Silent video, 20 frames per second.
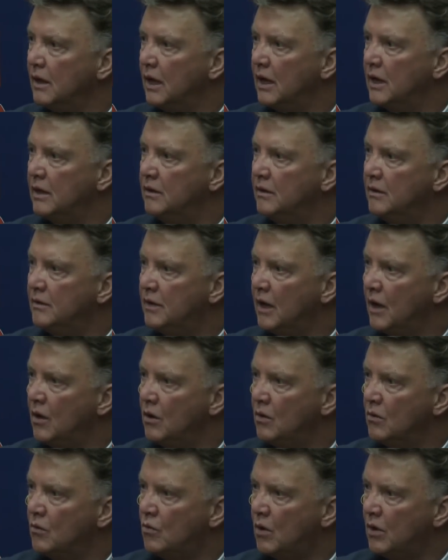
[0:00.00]
And
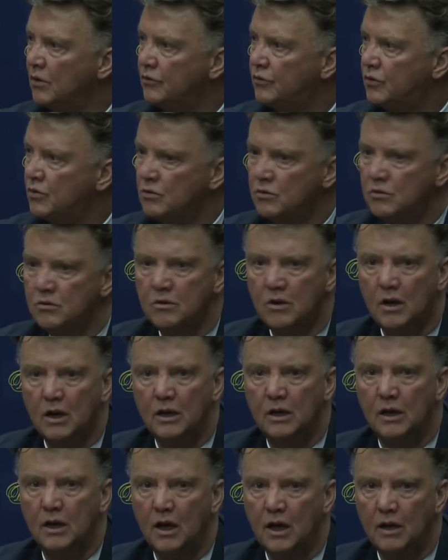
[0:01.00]
they want to
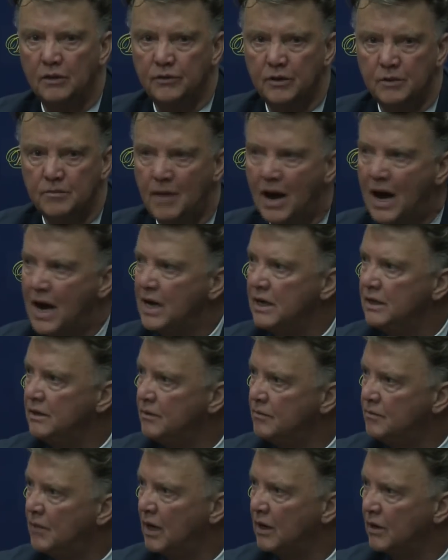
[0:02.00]

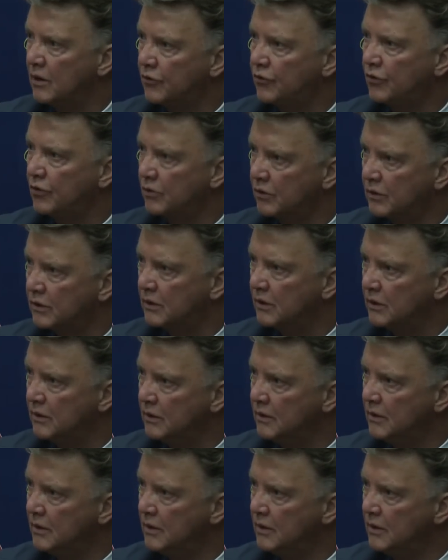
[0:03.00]
undermine my authority.